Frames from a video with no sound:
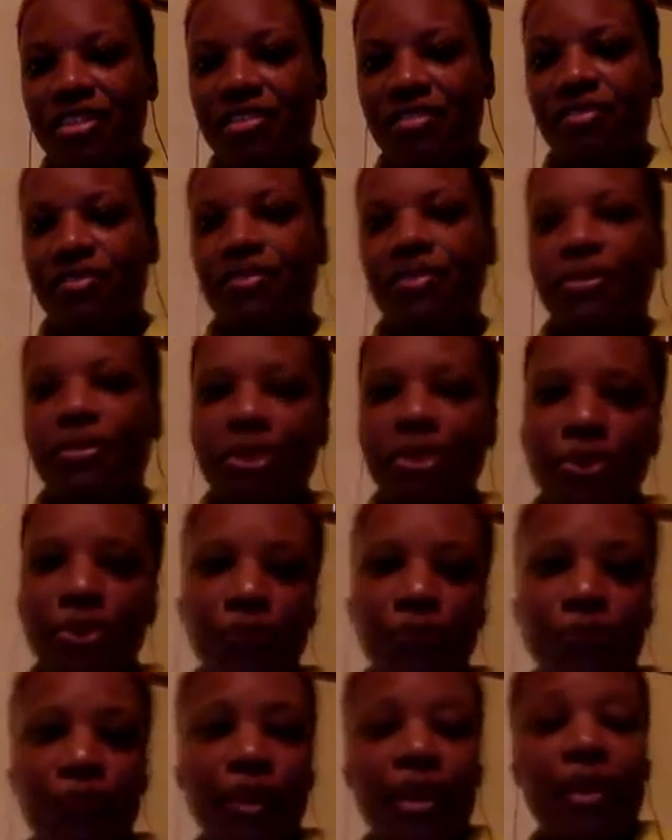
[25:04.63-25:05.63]
from you.
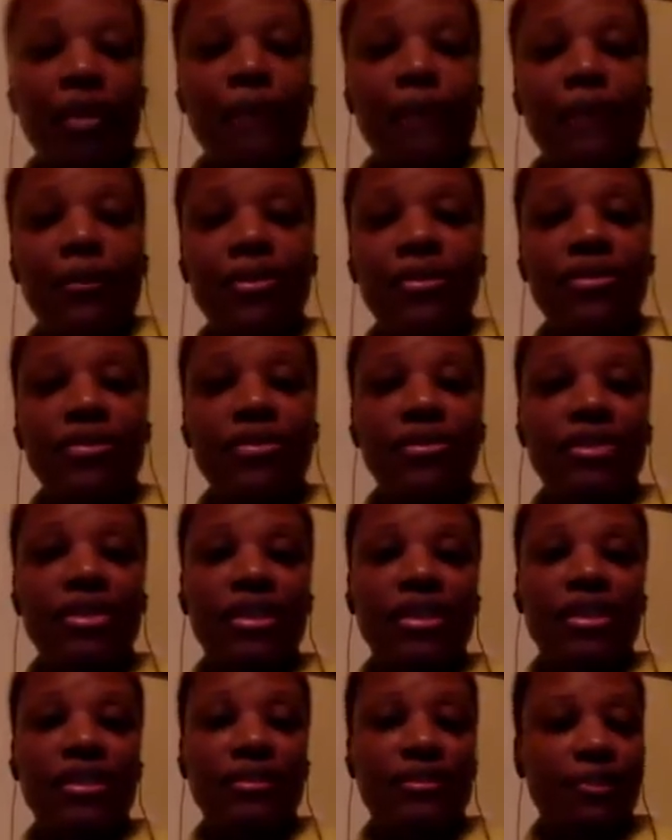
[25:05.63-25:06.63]
But
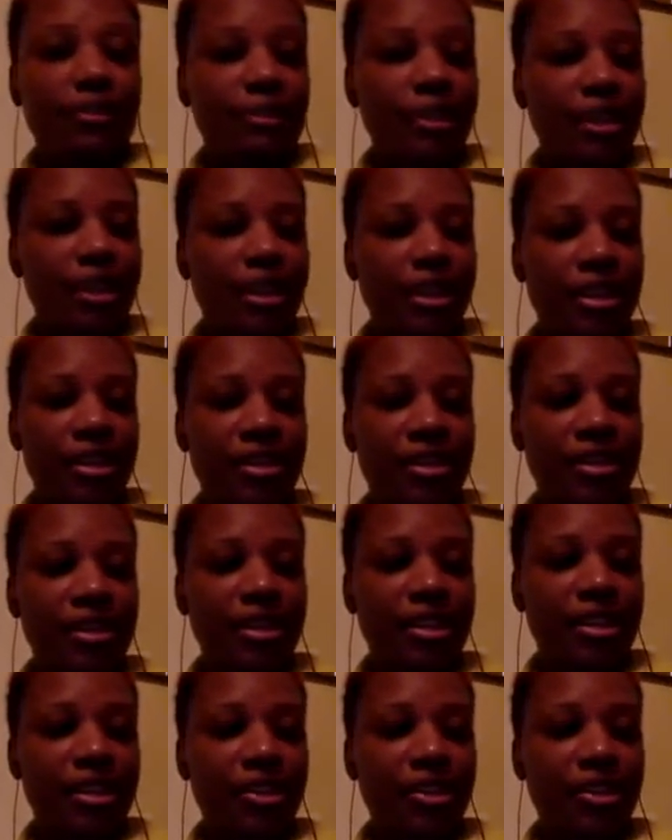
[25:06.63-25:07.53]
certainly for me, like I said,